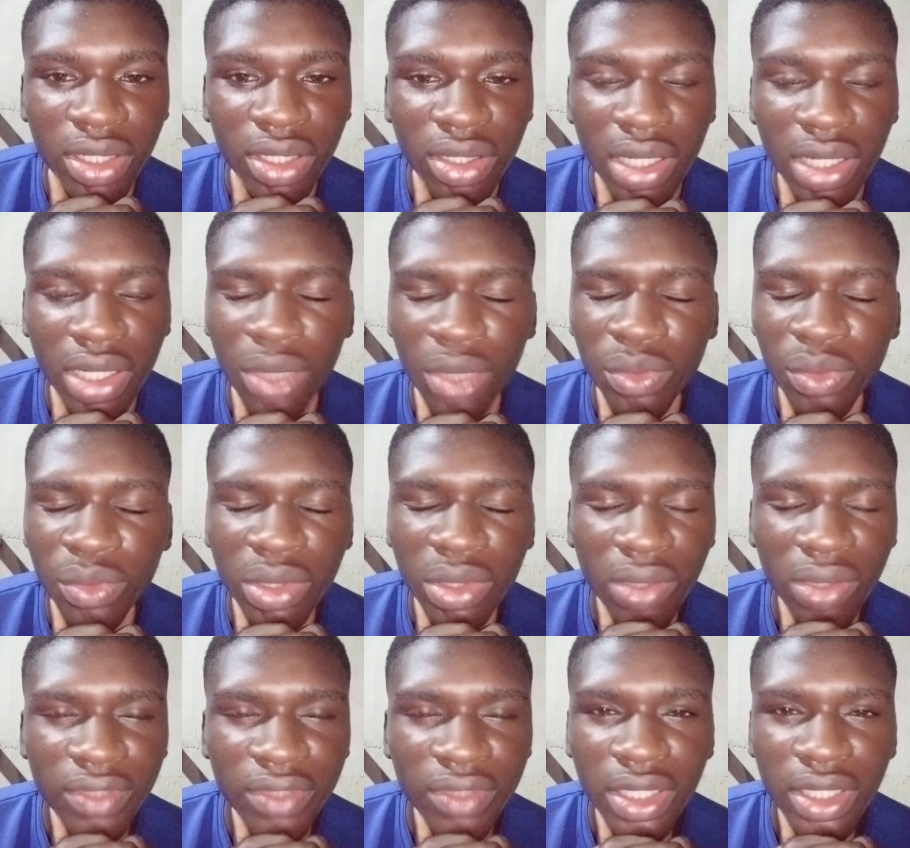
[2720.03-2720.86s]
I would
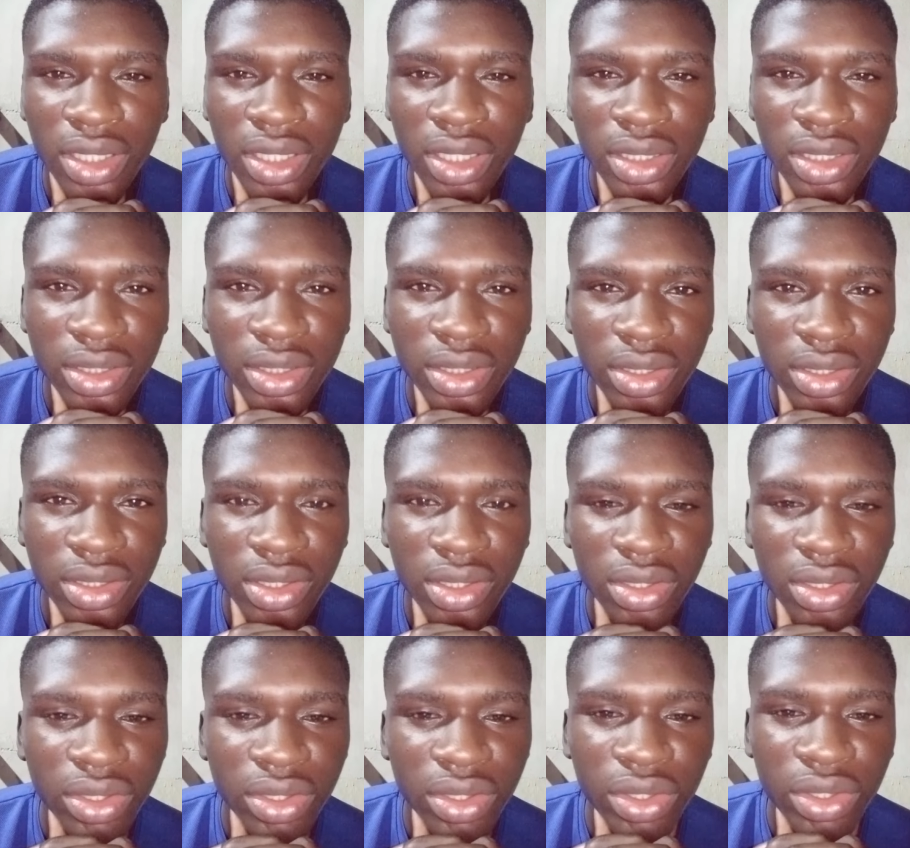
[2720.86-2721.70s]
love that
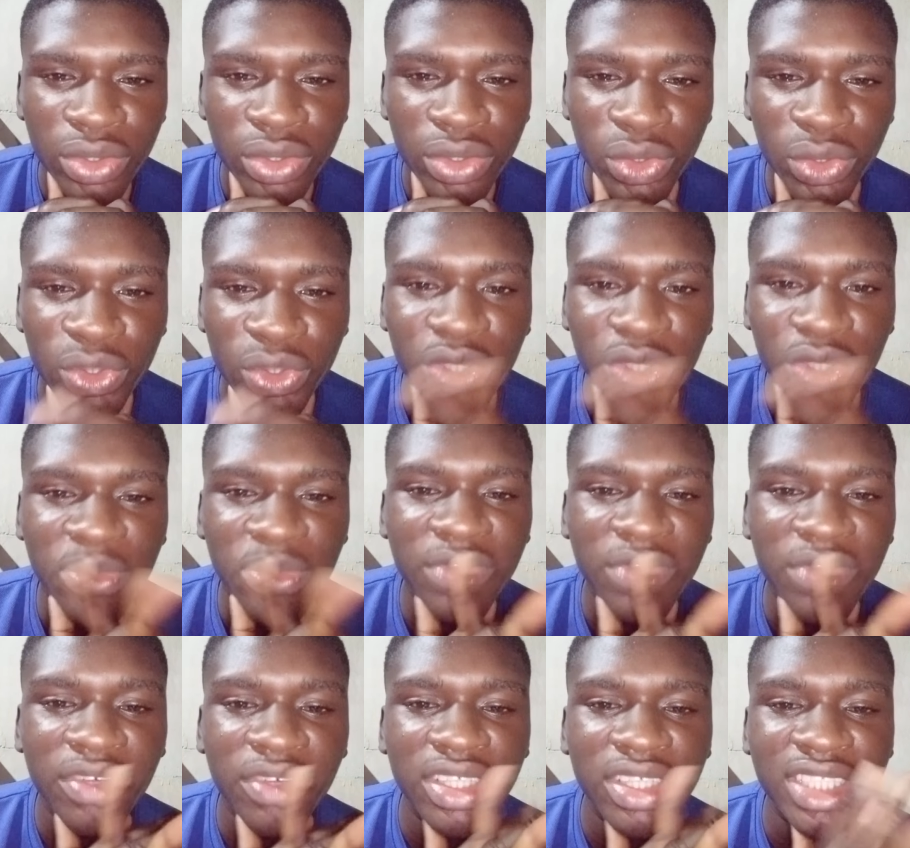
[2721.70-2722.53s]
to do something
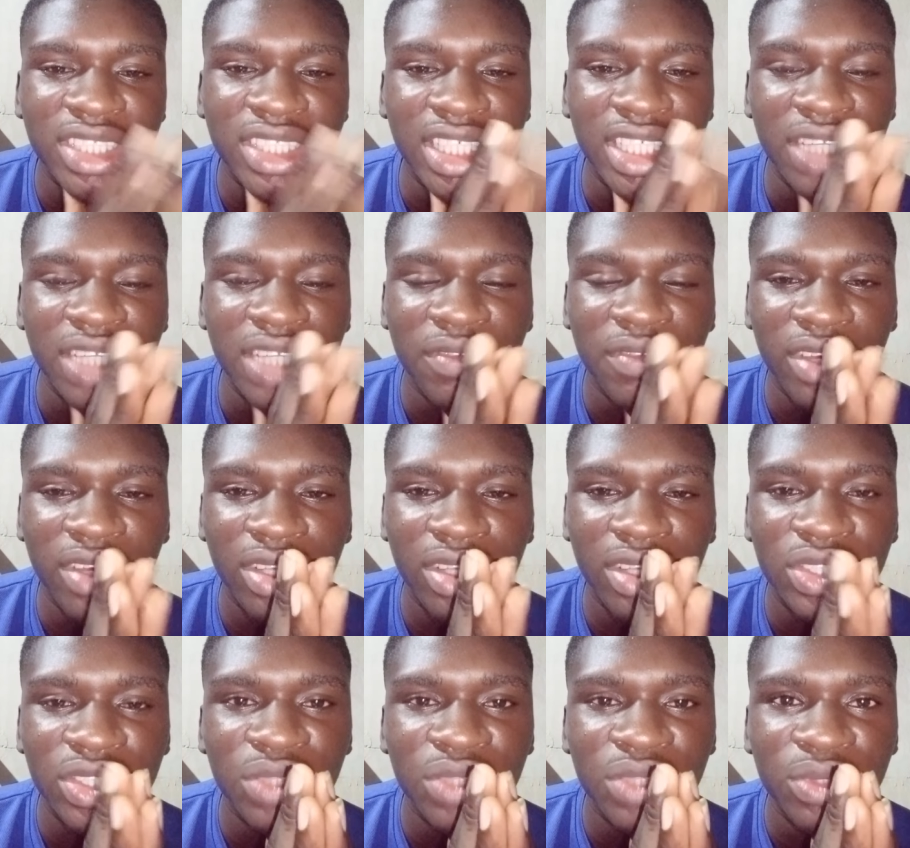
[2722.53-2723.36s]
very significant
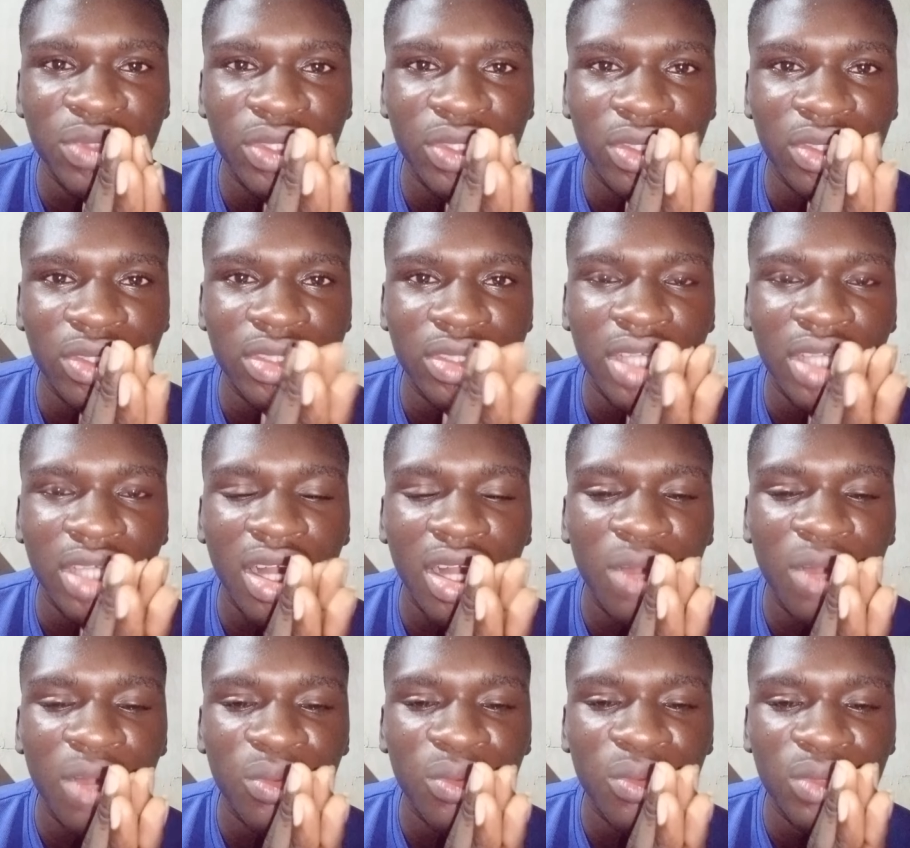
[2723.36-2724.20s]
in return. I
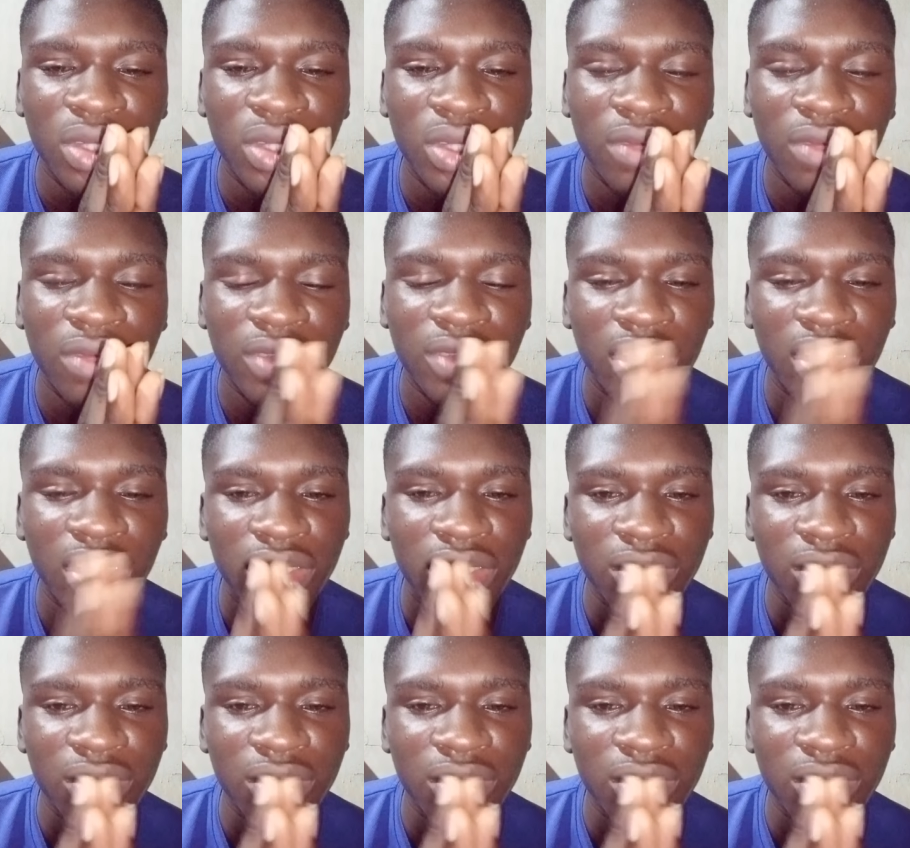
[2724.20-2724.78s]
would love that.